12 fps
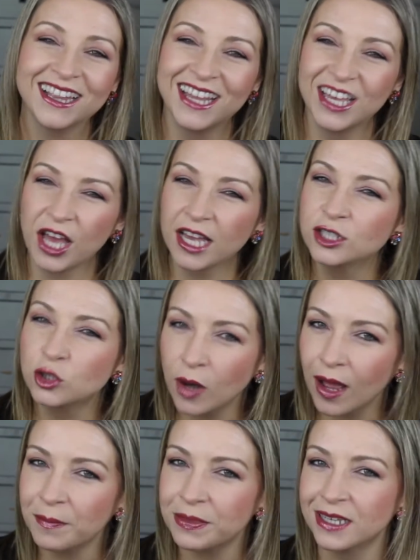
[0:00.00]
Like, I
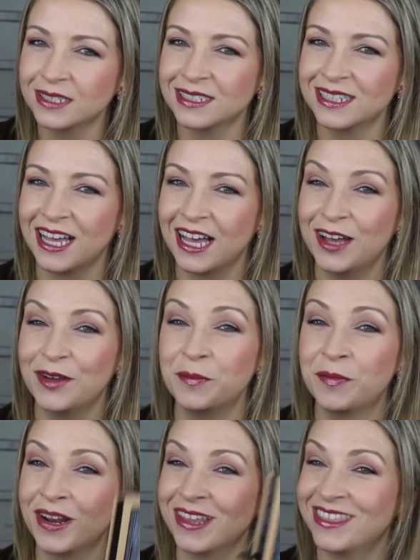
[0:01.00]
drop things a lot,
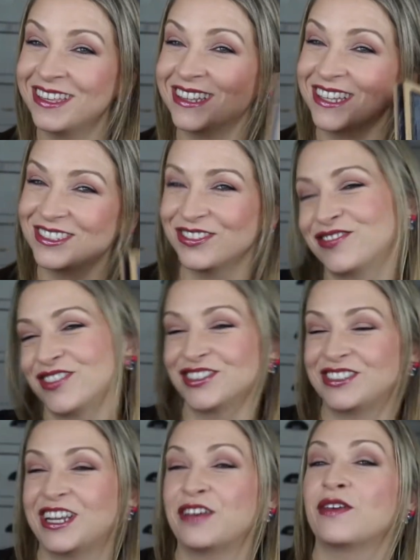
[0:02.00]
but I think that's the
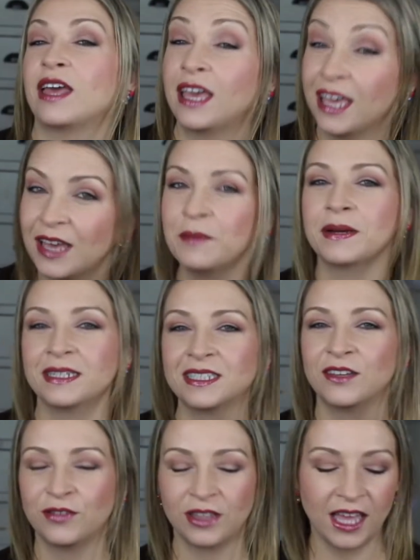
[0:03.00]
first that I've hit
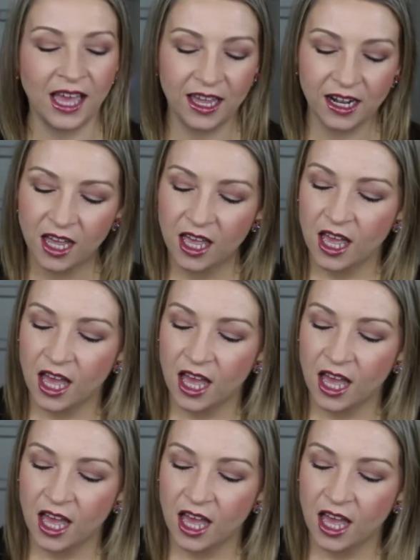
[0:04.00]
myself in the head.